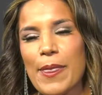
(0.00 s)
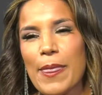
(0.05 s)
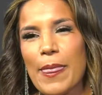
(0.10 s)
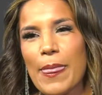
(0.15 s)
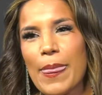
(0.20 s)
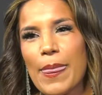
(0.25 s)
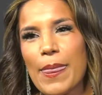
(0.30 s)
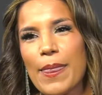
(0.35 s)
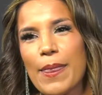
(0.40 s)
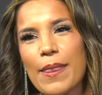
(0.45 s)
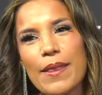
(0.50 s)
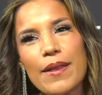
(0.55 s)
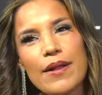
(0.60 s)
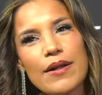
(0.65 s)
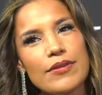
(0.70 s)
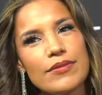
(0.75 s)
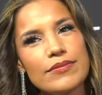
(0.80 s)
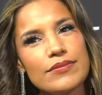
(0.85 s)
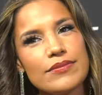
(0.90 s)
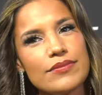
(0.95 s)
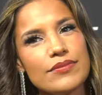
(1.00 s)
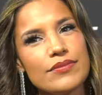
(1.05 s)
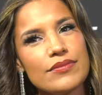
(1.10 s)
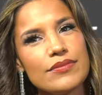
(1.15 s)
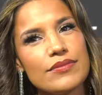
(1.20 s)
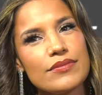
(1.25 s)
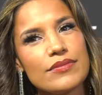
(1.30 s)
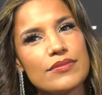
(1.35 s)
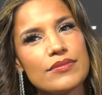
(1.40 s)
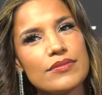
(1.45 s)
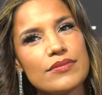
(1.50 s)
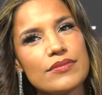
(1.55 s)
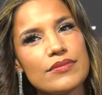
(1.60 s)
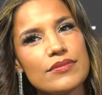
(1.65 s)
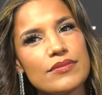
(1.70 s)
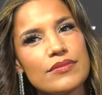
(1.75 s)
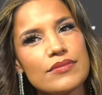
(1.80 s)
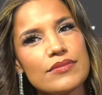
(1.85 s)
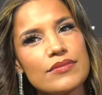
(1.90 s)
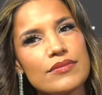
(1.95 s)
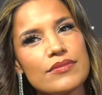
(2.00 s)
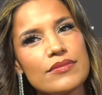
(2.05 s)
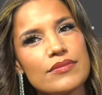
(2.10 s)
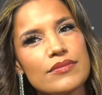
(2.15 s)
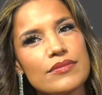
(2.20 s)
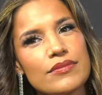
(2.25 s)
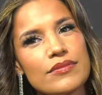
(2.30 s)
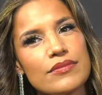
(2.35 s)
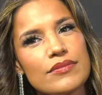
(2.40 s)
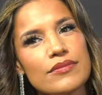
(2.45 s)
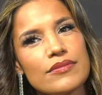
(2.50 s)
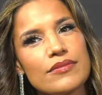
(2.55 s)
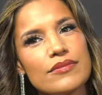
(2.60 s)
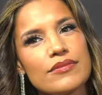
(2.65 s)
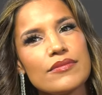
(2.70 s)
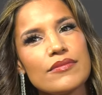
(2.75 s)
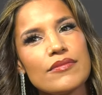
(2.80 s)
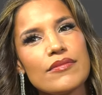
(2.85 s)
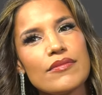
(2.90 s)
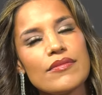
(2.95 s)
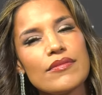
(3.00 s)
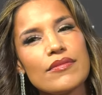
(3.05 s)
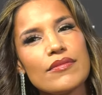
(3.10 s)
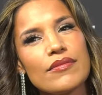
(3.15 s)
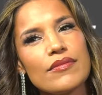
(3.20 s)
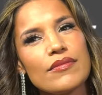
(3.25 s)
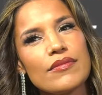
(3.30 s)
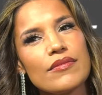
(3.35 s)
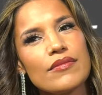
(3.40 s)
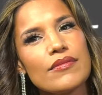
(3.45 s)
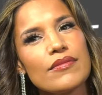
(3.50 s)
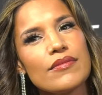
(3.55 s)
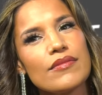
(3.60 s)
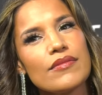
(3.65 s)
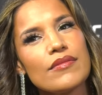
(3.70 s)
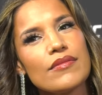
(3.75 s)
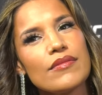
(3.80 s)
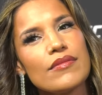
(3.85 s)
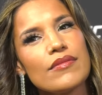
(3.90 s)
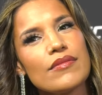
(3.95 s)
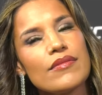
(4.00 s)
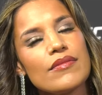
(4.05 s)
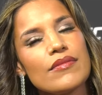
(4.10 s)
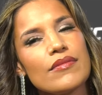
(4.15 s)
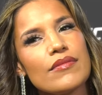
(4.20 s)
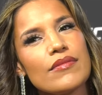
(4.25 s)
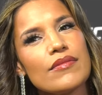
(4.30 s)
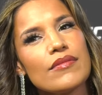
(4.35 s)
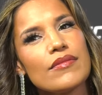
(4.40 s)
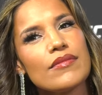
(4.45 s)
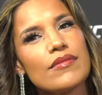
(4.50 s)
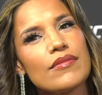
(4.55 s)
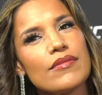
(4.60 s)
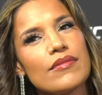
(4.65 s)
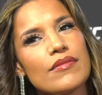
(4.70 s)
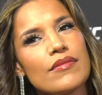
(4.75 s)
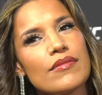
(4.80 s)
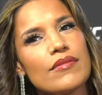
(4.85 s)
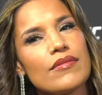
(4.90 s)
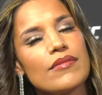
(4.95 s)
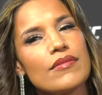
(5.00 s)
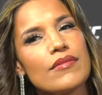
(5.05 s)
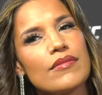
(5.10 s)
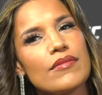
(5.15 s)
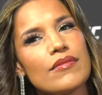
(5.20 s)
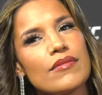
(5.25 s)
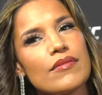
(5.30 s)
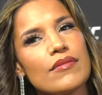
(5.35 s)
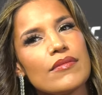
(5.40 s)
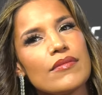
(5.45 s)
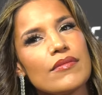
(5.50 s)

(silence)